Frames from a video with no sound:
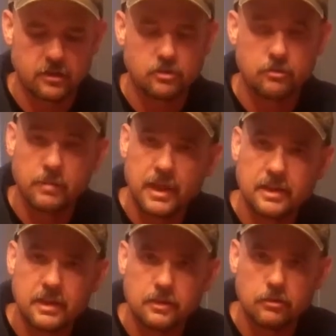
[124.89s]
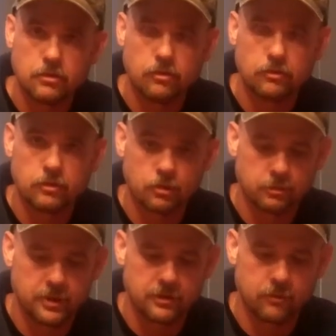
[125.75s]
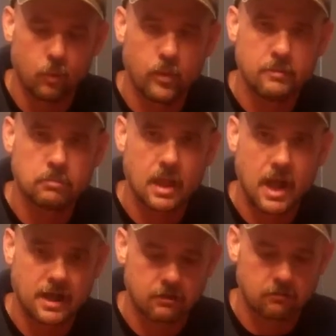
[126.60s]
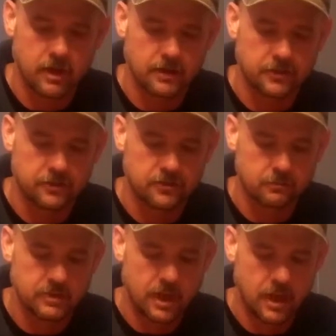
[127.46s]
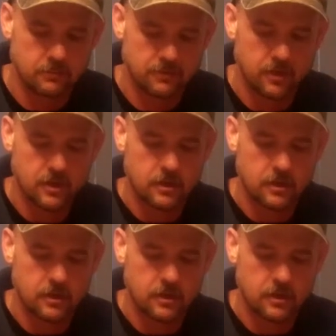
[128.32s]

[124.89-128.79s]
You may need to use a little bit of a wind block around it sometimes,